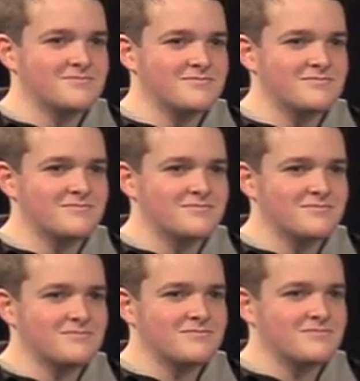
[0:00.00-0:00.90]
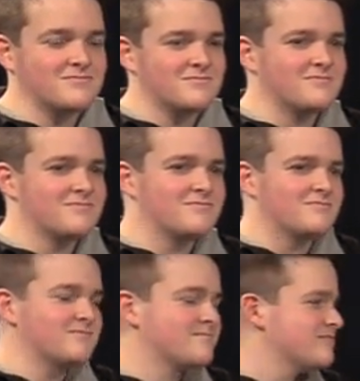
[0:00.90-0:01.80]

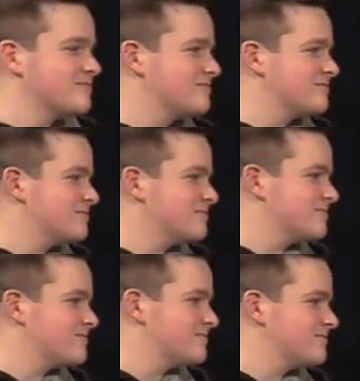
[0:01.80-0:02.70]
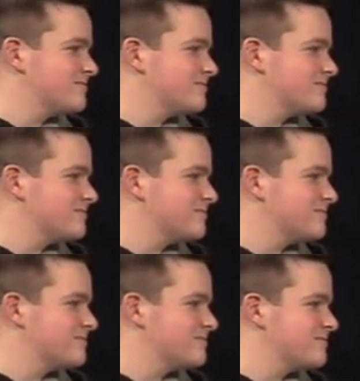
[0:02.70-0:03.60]

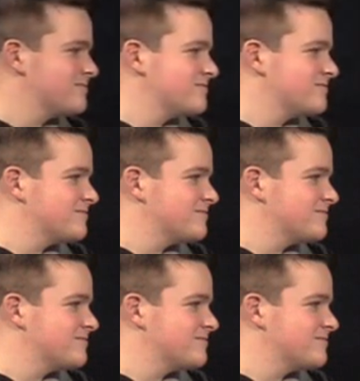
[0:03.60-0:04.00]
No one is speaking in this clip.